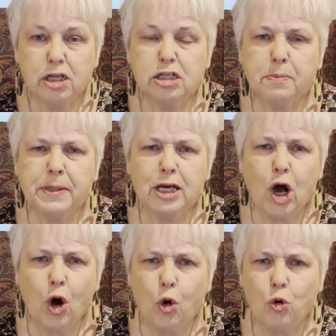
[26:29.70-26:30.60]
to
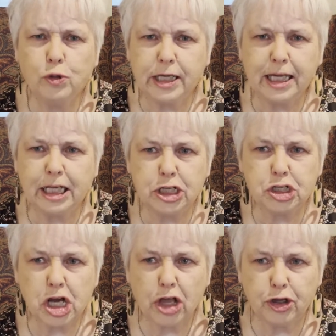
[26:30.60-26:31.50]
behold in each
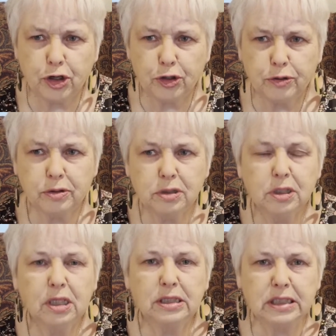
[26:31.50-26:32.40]
other
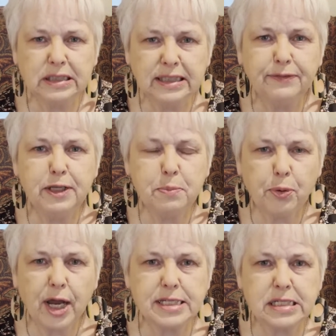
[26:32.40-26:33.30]
the living
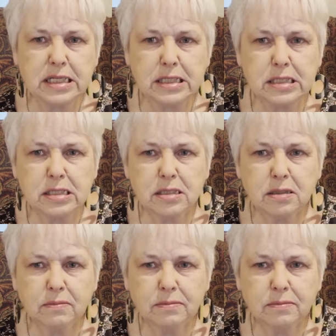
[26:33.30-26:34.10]
presence.